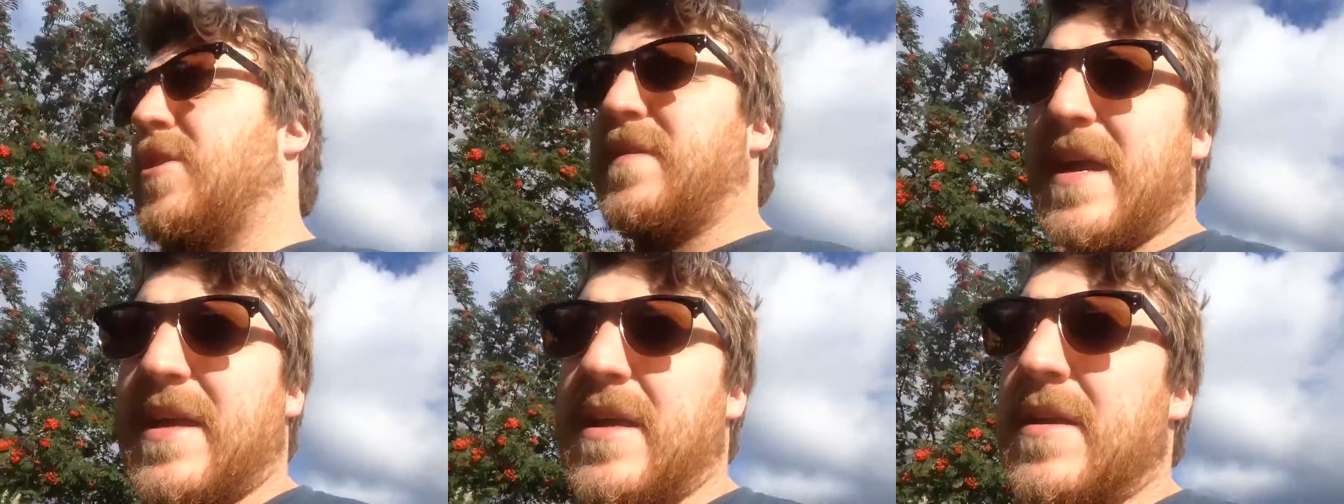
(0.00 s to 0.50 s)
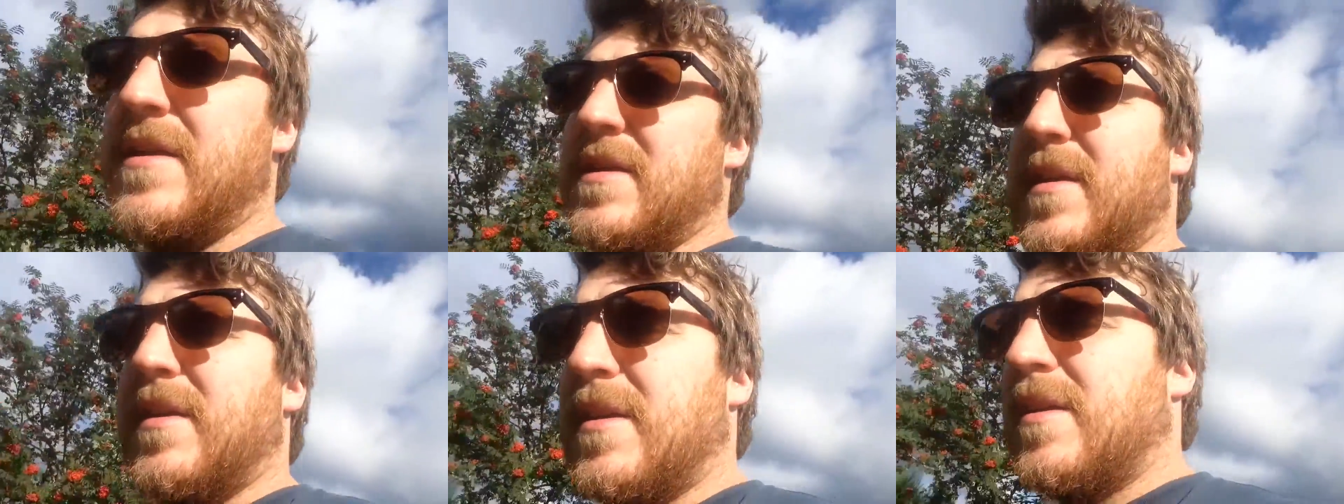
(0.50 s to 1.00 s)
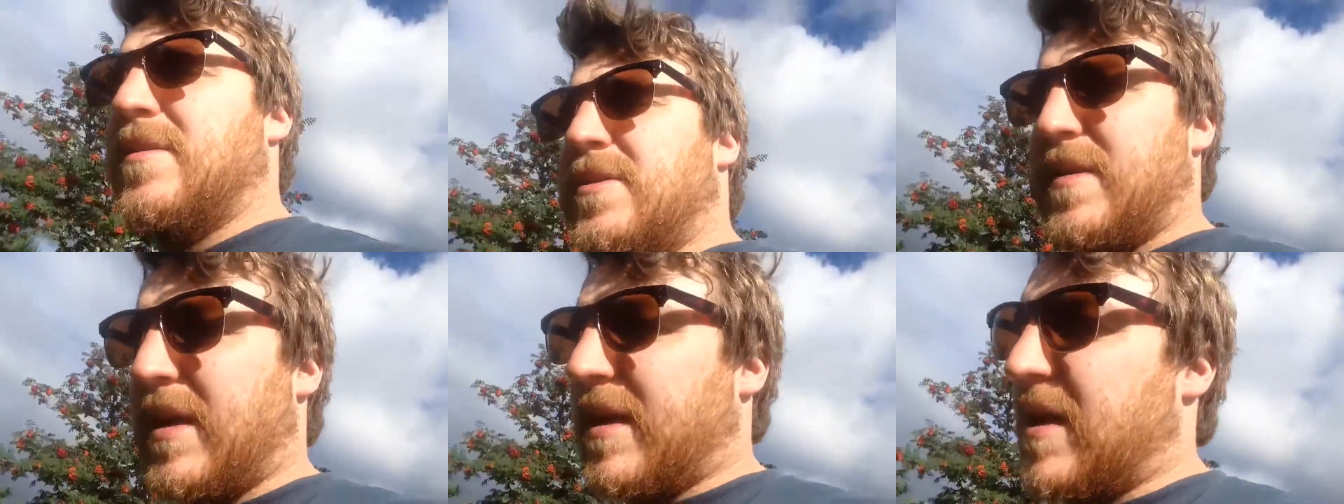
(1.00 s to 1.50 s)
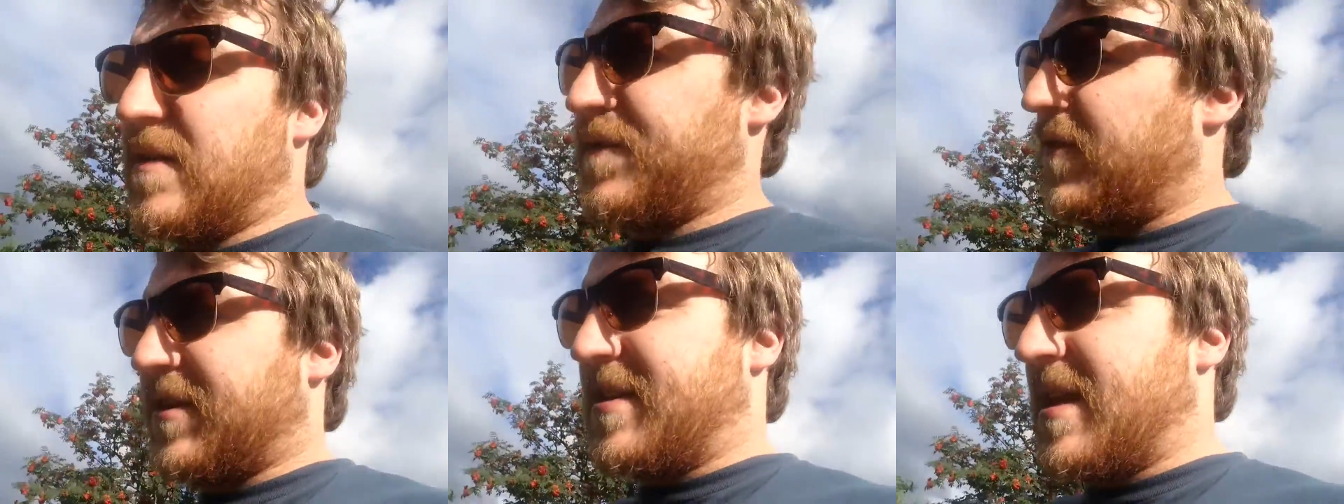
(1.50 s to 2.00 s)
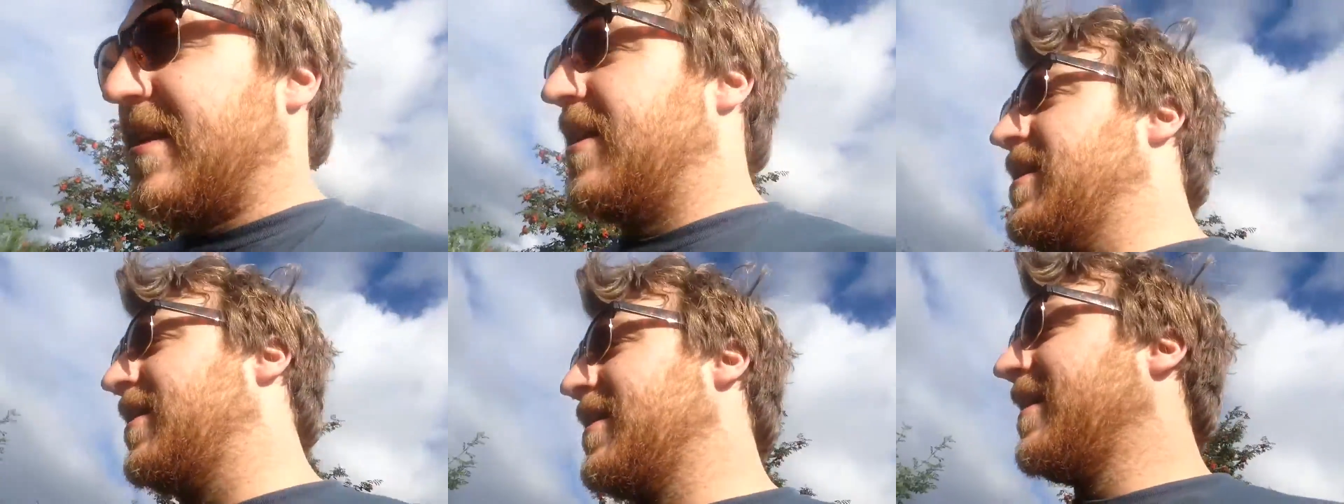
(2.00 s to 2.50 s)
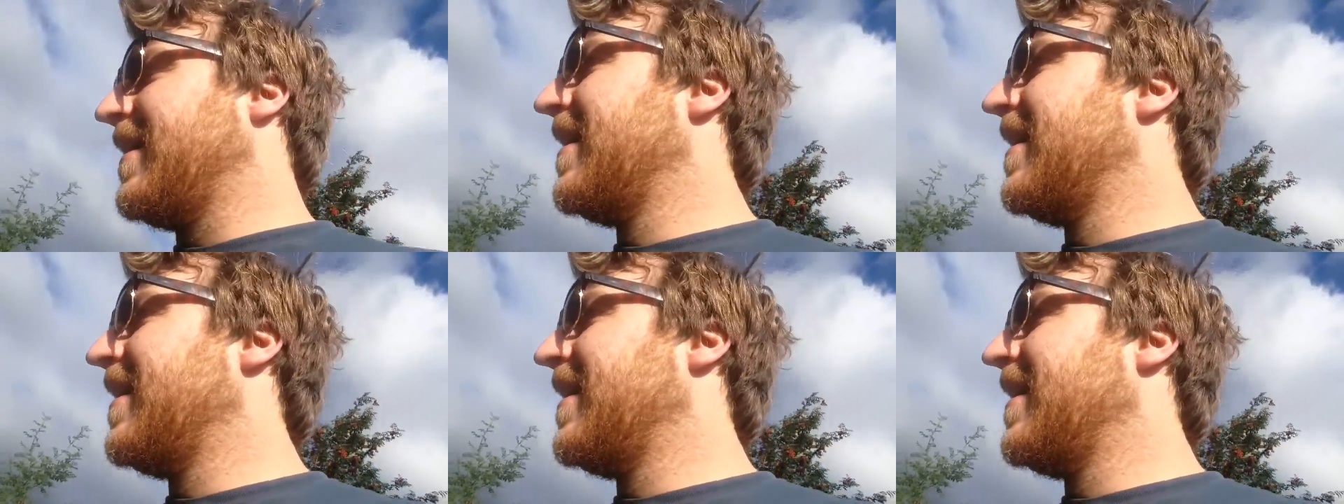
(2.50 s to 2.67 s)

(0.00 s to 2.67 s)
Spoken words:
not that I can't afford a tenner.